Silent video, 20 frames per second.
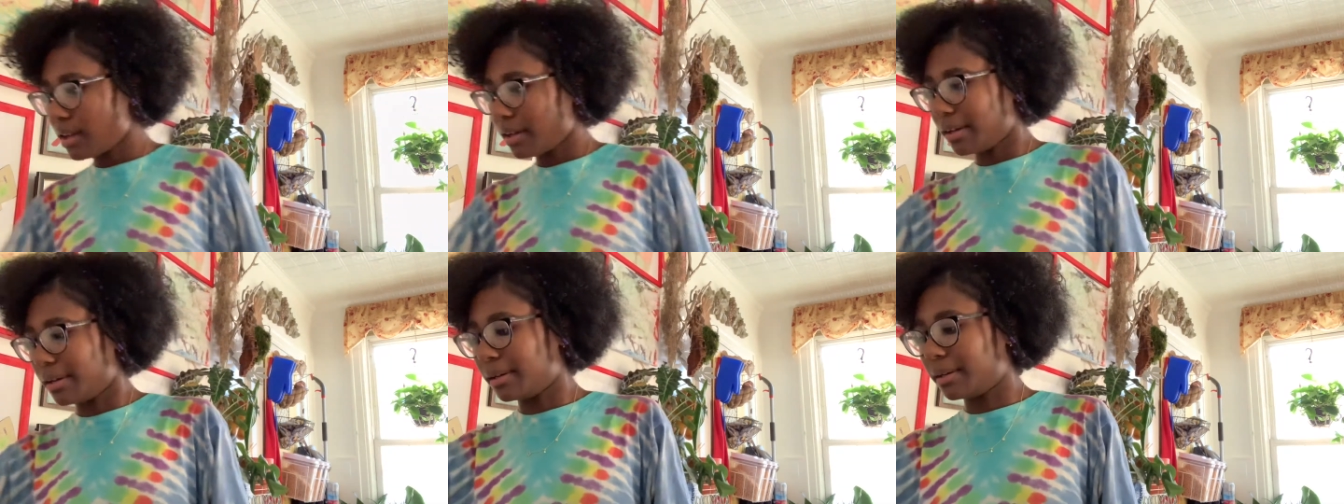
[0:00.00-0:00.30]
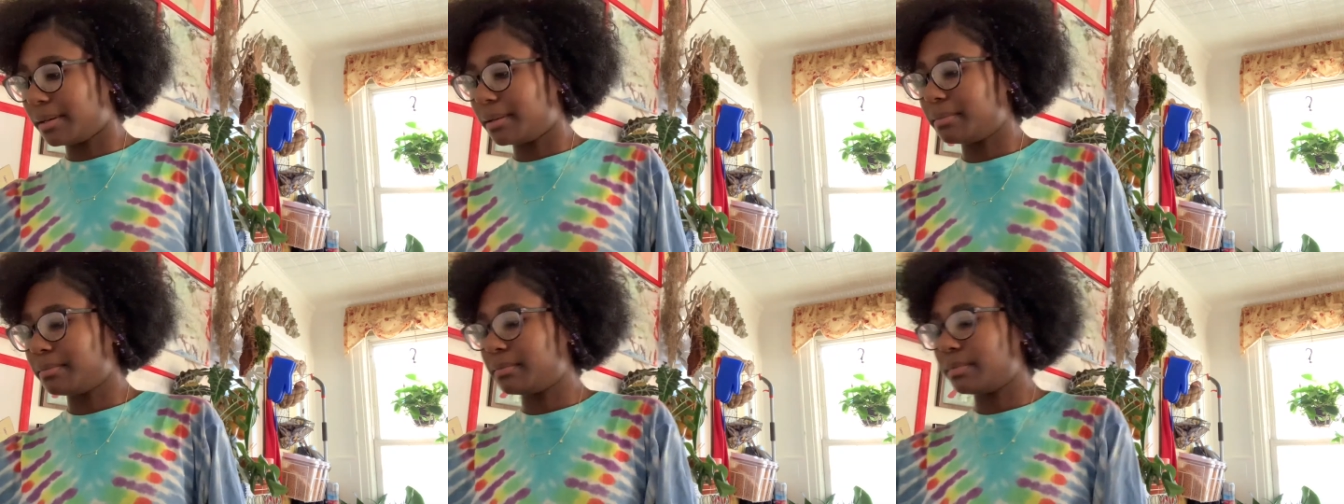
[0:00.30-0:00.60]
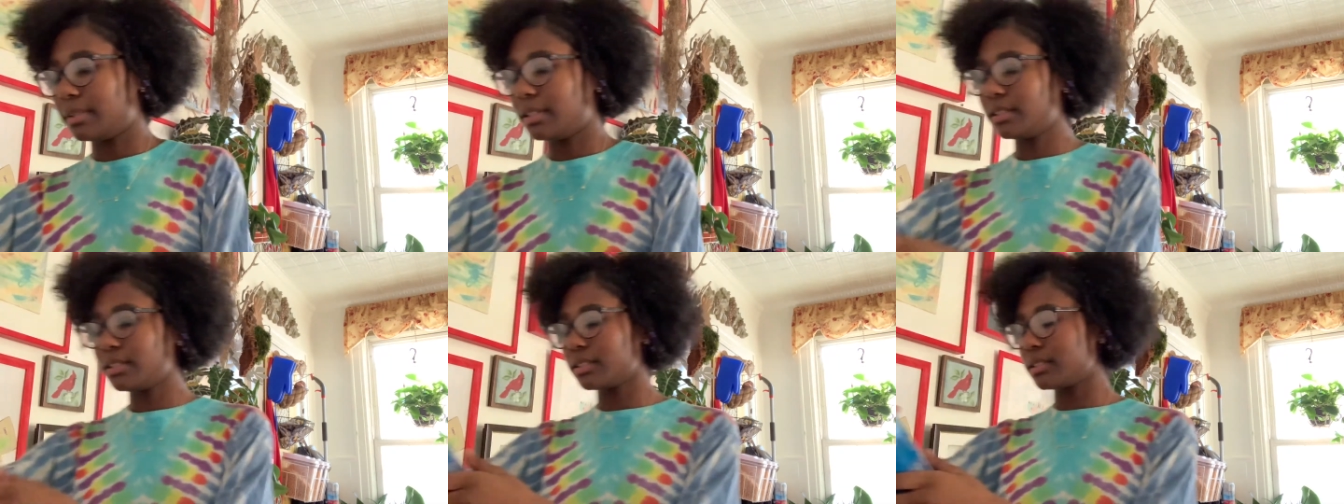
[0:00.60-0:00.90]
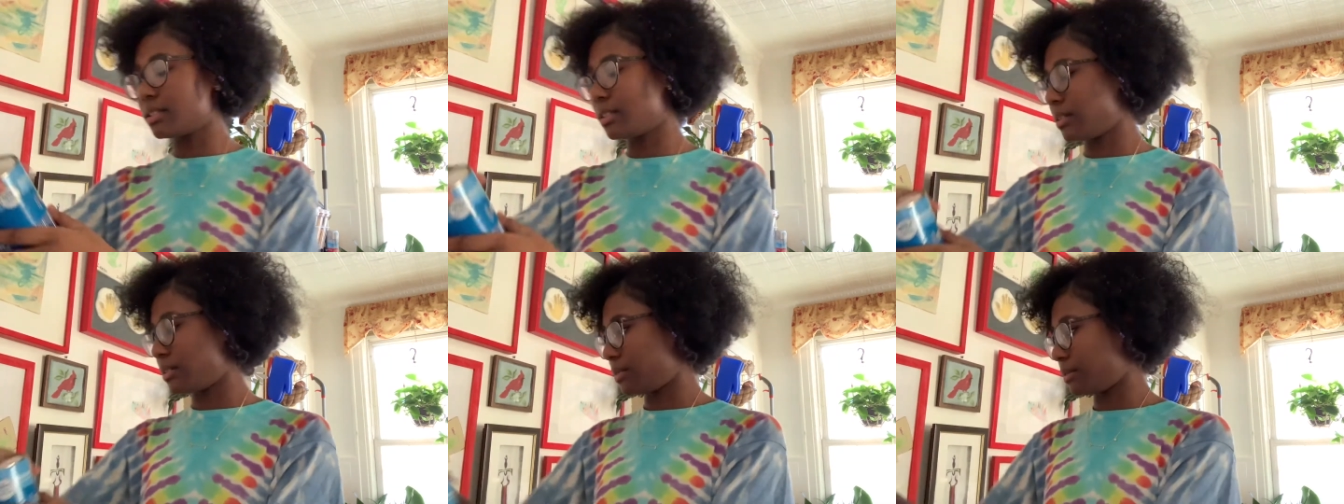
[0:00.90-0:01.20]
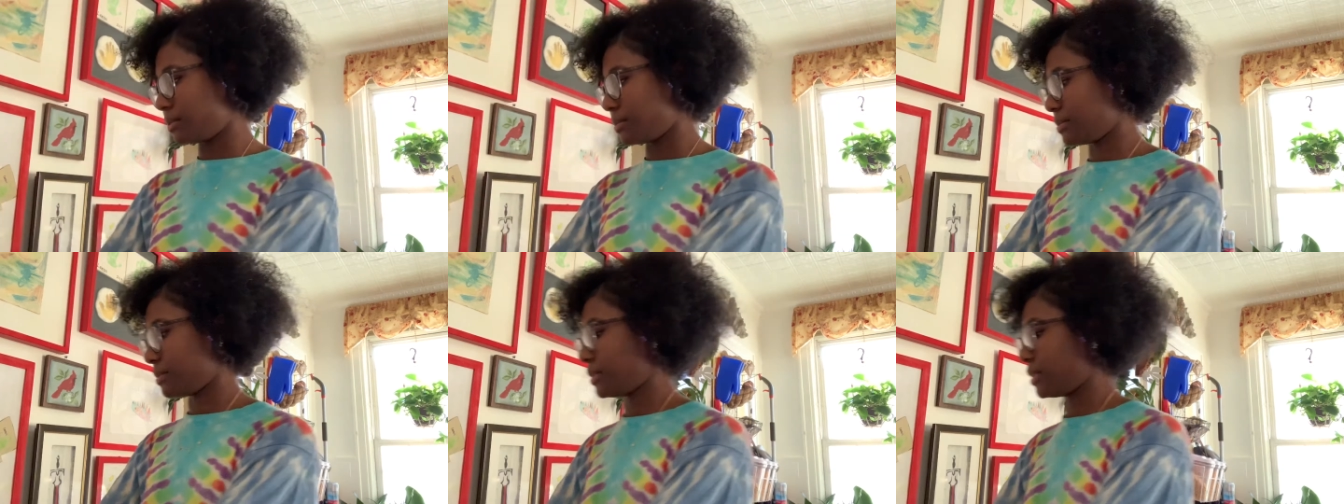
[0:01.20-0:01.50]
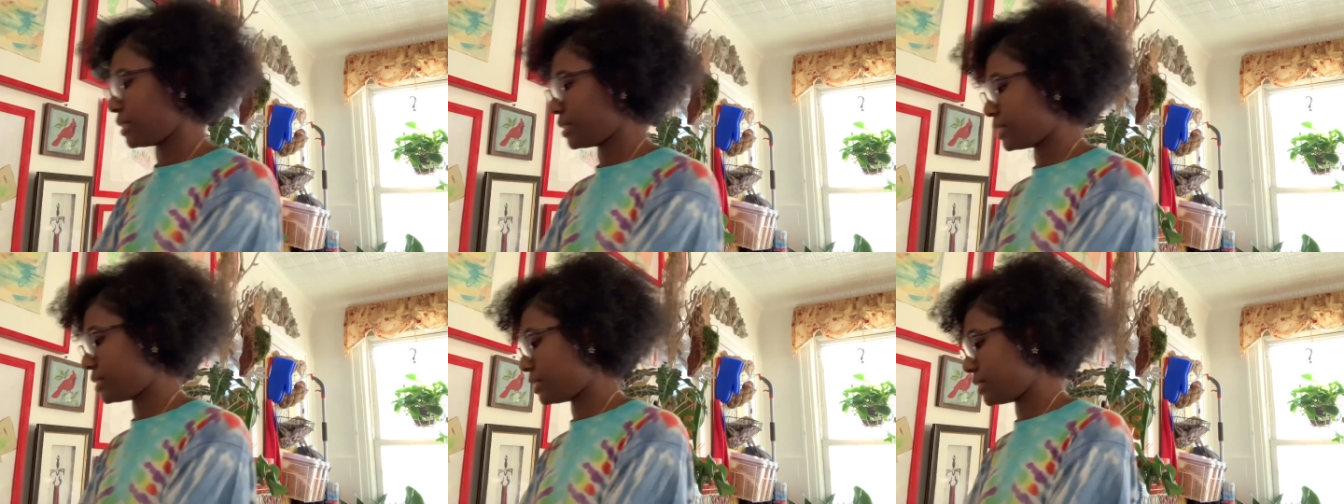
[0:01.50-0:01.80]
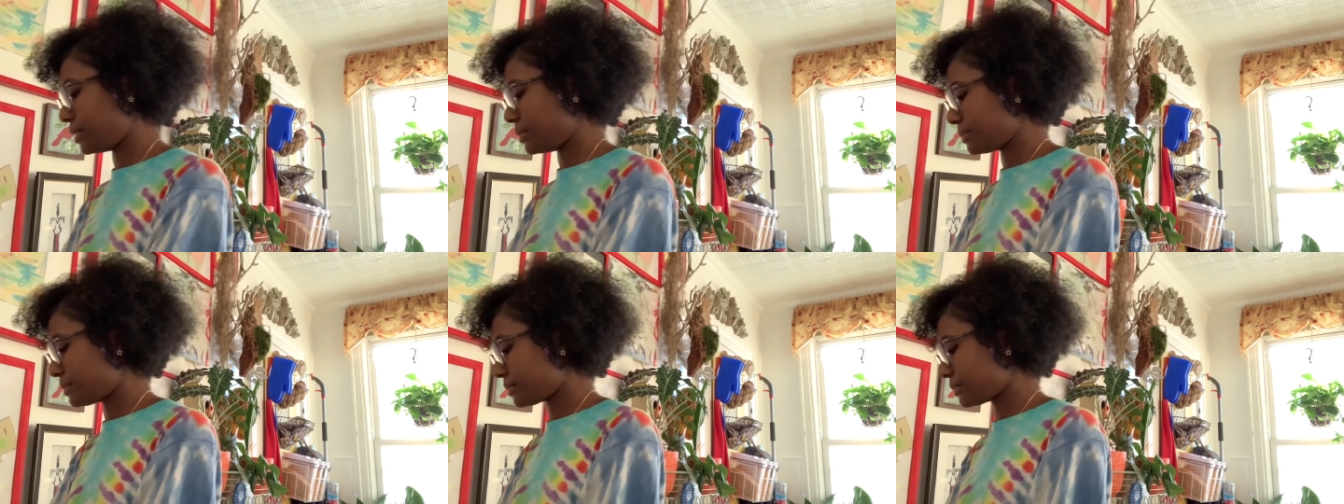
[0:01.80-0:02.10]
Um, so let's
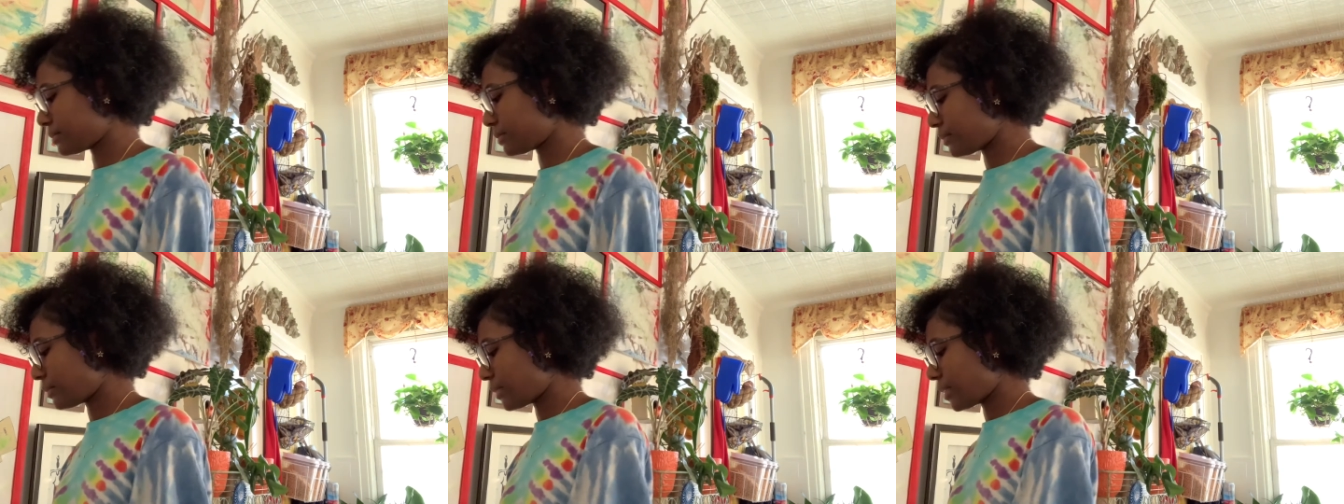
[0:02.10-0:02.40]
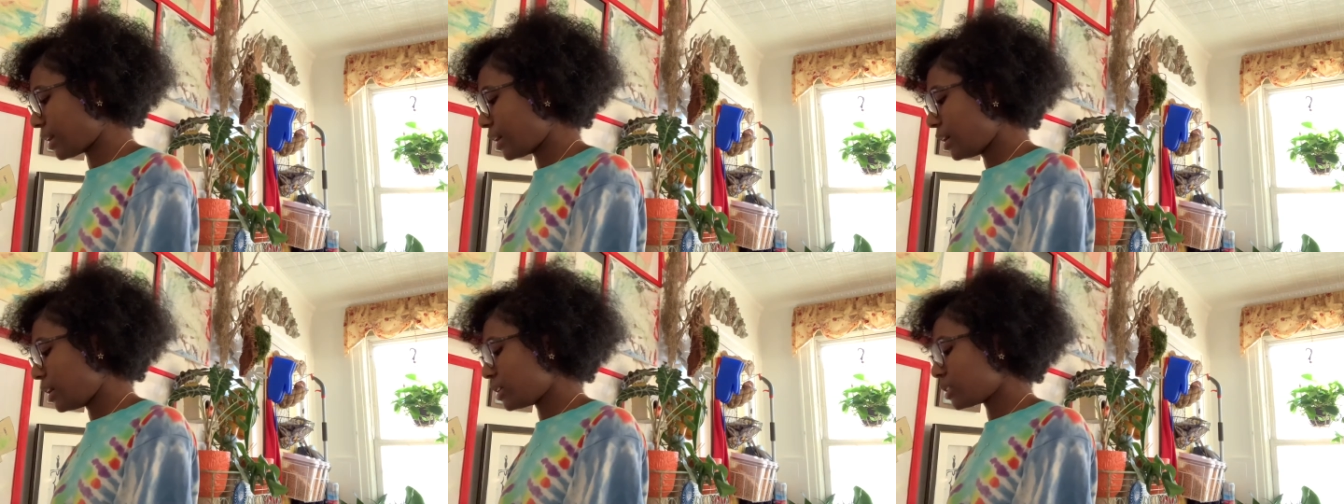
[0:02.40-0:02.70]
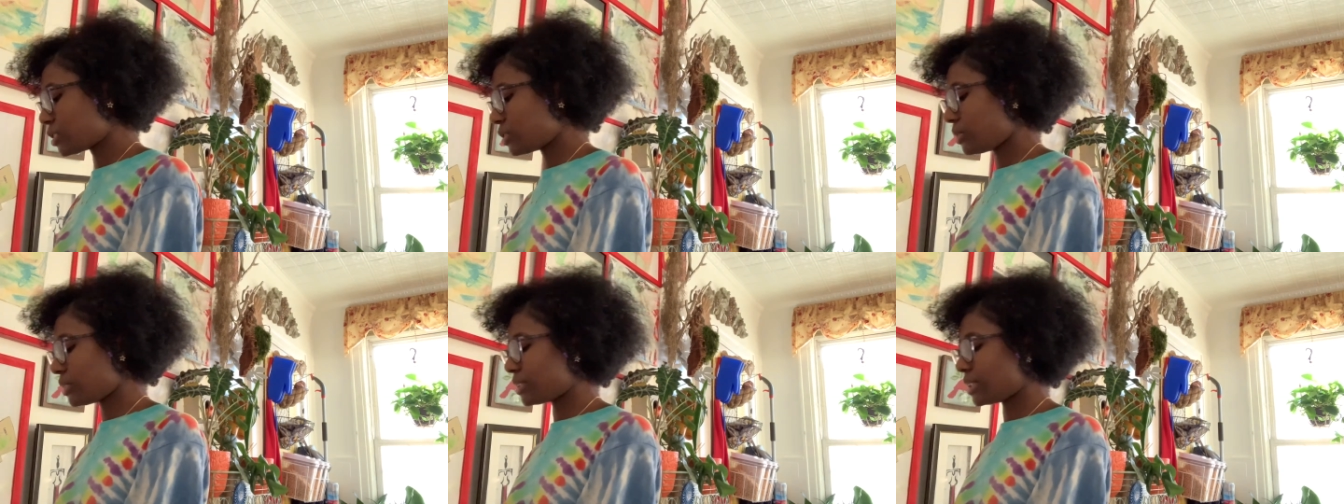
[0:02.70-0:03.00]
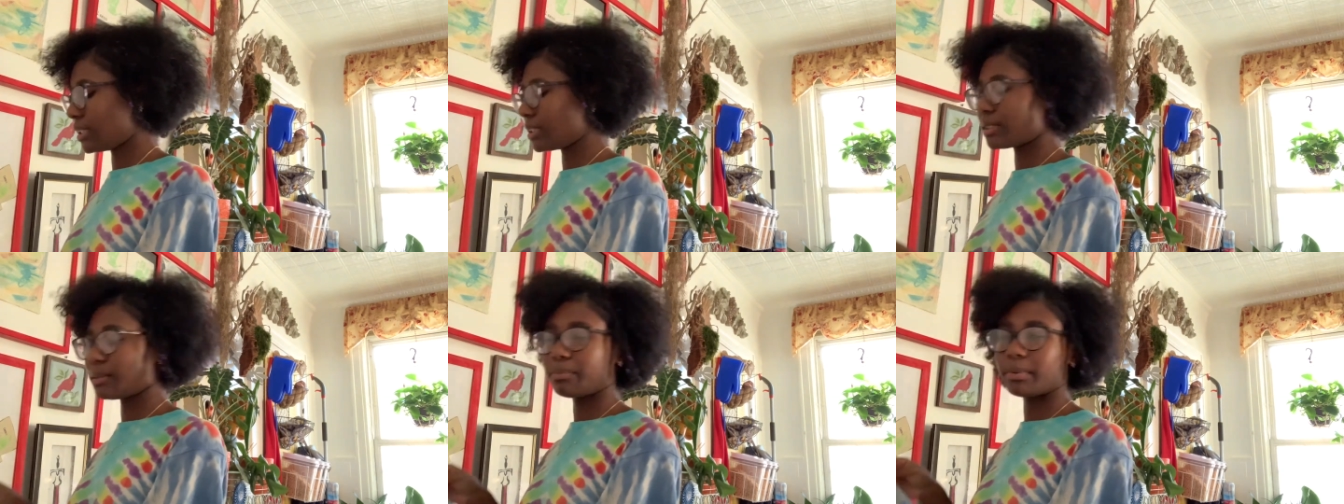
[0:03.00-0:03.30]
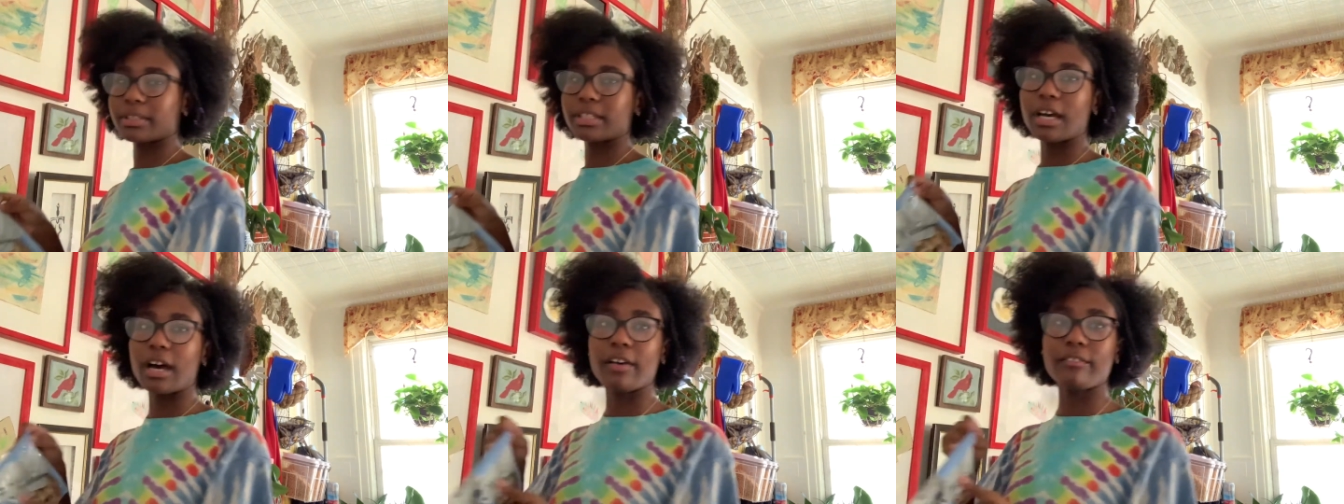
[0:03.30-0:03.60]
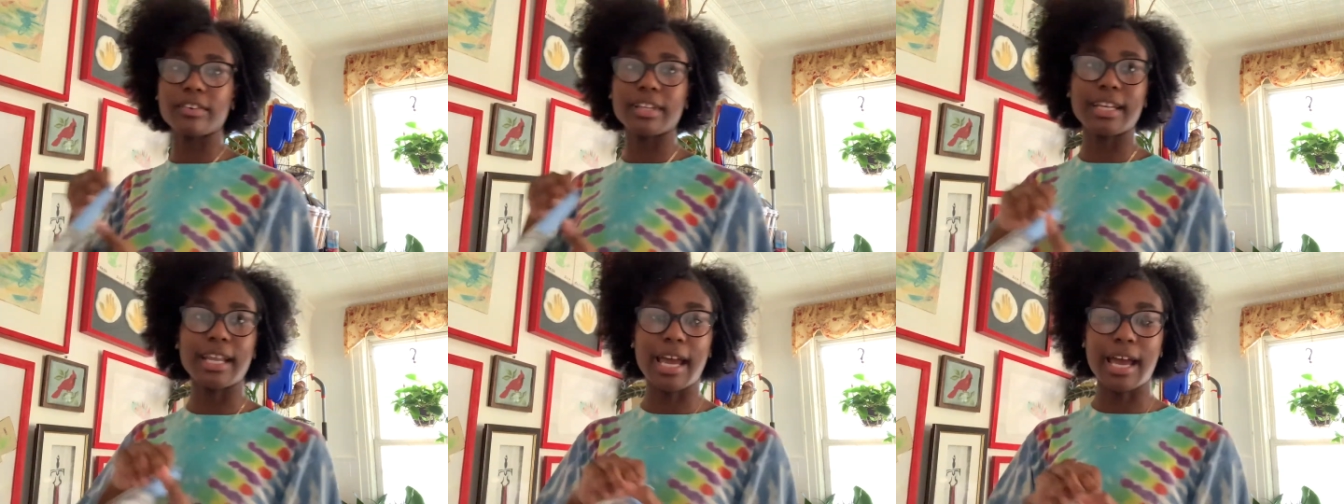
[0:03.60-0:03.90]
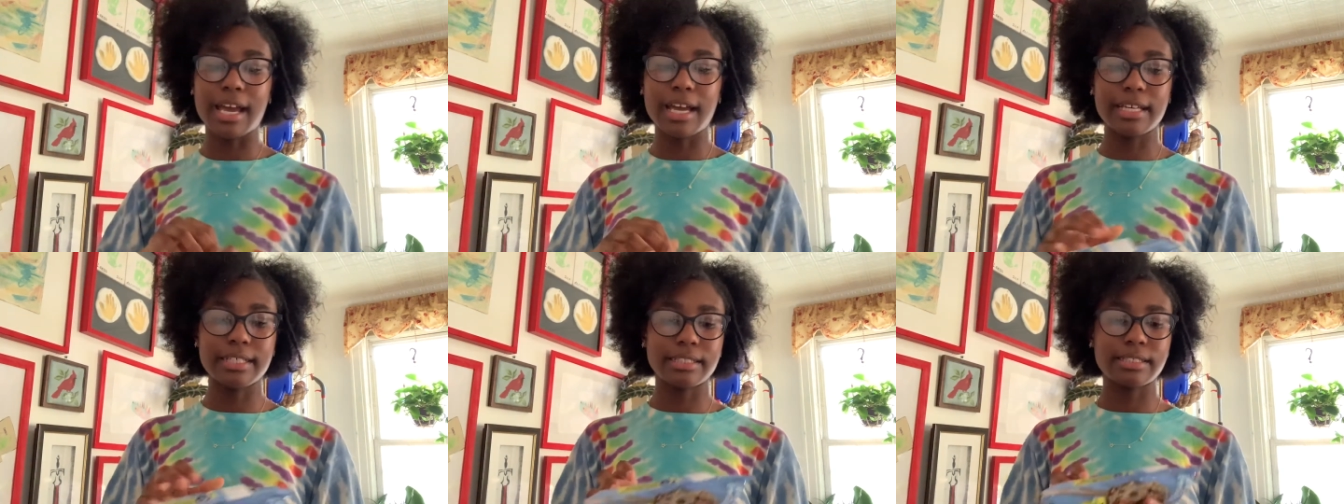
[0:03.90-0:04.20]
see. So put the oven
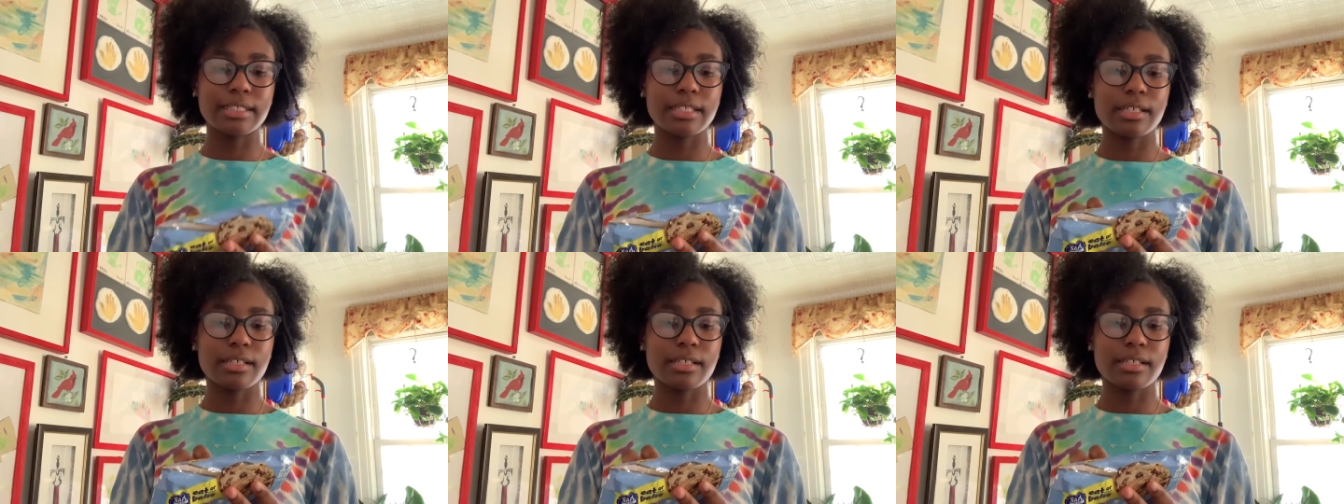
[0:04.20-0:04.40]
at,